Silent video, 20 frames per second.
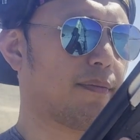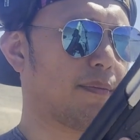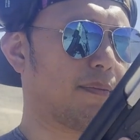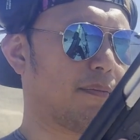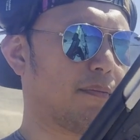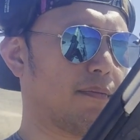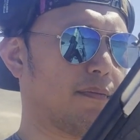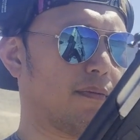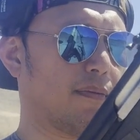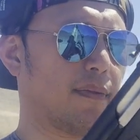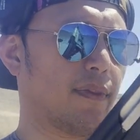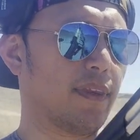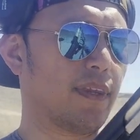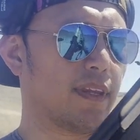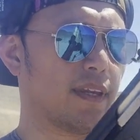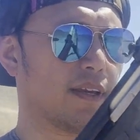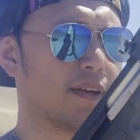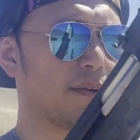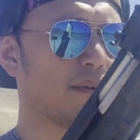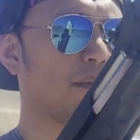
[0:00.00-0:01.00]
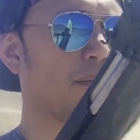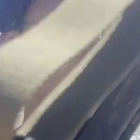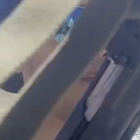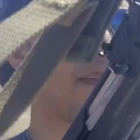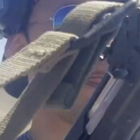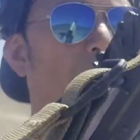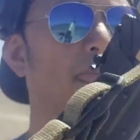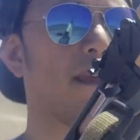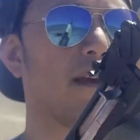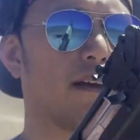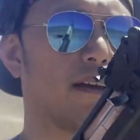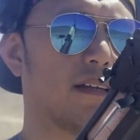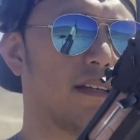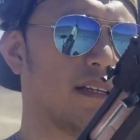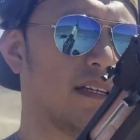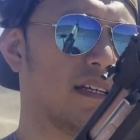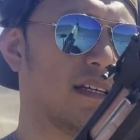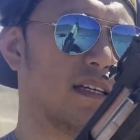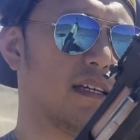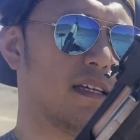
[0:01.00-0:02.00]

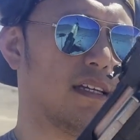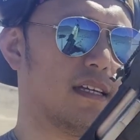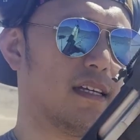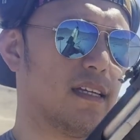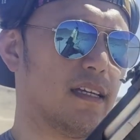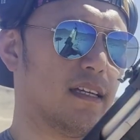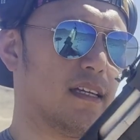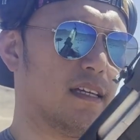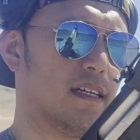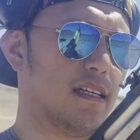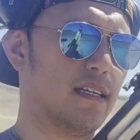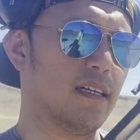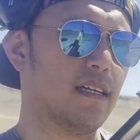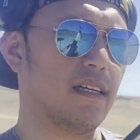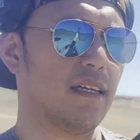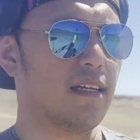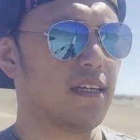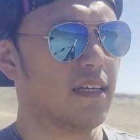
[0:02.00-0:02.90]
[no speech]